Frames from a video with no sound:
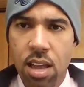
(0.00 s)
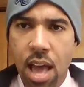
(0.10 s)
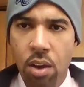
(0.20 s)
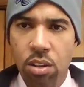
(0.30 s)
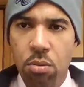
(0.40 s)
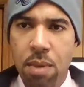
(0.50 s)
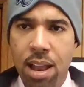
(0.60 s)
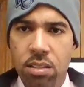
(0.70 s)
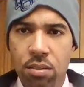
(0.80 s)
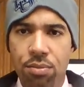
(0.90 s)
How do you
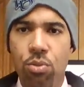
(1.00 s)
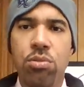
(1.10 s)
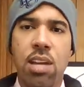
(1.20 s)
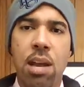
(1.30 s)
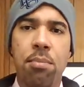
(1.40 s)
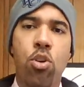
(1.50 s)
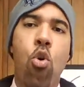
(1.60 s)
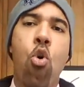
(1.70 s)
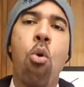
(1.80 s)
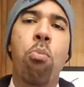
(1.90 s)
balance a full time
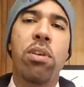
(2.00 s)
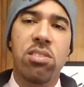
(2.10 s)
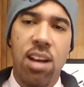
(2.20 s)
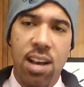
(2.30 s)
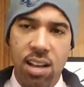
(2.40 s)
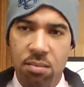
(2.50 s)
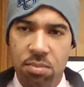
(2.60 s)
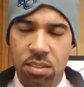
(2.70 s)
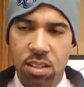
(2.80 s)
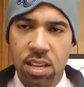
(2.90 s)
corporate job
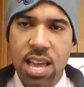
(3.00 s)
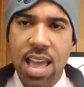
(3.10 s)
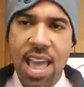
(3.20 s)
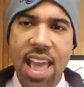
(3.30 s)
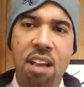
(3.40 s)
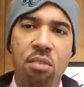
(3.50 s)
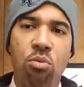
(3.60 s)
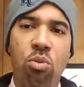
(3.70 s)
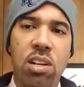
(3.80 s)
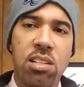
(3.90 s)

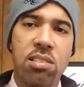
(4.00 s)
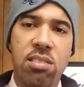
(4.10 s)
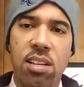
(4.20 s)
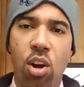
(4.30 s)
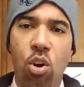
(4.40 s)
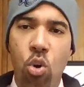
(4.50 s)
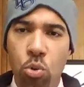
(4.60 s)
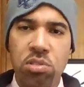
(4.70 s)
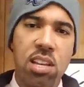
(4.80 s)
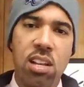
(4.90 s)
and real estate
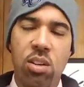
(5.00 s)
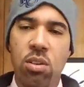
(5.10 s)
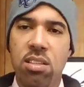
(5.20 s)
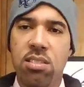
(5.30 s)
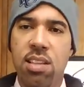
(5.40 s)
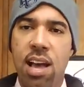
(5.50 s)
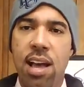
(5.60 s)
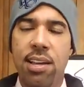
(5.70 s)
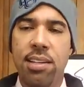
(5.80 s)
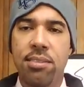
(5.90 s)
wholesaling on the
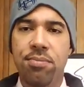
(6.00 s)
side?